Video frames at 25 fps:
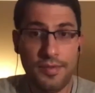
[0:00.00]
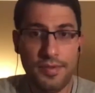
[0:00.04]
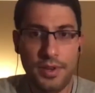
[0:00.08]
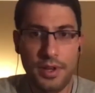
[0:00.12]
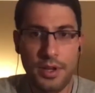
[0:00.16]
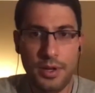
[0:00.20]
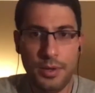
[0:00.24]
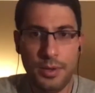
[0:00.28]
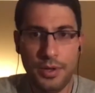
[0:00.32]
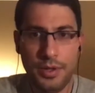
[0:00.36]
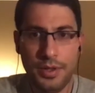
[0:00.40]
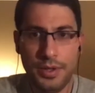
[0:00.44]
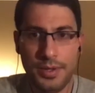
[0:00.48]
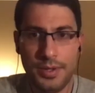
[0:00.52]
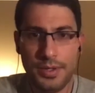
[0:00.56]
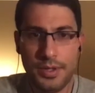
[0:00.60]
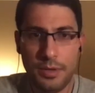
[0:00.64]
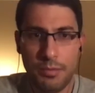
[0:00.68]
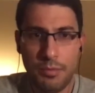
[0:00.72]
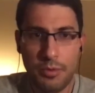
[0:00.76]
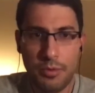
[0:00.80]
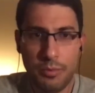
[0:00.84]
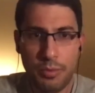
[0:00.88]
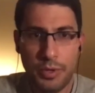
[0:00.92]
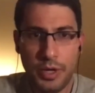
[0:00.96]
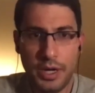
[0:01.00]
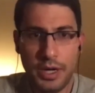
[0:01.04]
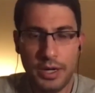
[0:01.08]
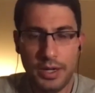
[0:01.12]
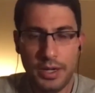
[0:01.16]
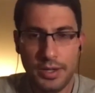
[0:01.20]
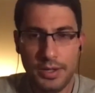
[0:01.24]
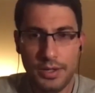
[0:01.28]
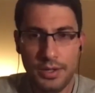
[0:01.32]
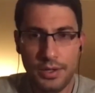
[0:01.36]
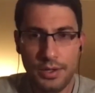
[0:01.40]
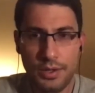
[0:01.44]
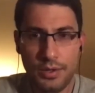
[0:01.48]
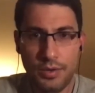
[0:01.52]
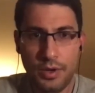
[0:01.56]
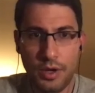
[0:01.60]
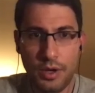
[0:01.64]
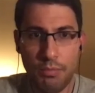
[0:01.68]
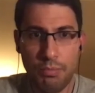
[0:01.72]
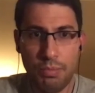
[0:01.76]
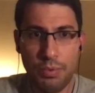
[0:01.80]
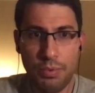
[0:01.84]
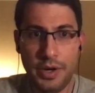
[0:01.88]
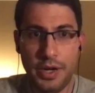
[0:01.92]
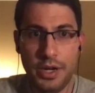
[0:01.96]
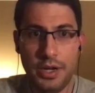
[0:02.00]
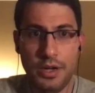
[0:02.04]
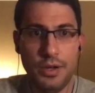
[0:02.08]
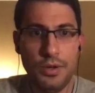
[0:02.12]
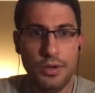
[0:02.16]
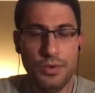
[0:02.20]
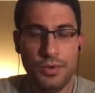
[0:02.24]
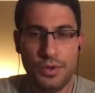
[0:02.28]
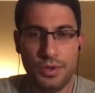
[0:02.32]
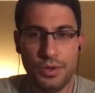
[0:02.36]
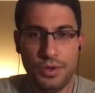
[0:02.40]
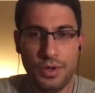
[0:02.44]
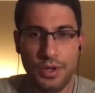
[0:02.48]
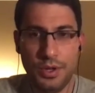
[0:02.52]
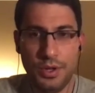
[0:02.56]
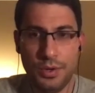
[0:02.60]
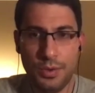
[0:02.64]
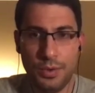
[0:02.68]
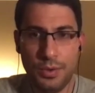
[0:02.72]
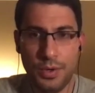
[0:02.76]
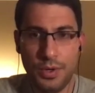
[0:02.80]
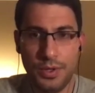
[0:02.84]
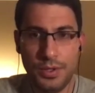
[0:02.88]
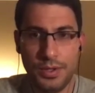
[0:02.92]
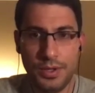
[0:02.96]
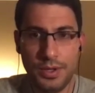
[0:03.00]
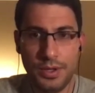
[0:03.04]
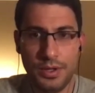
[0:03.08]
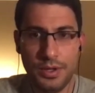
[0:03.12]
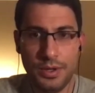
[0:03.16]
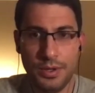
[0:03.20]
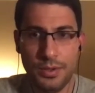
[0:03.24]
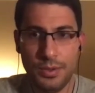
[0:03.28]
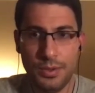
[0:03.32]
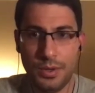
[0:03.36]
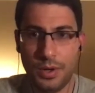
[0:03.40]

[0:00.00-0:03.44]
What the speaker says: now on the summer break until a brand new street course that goes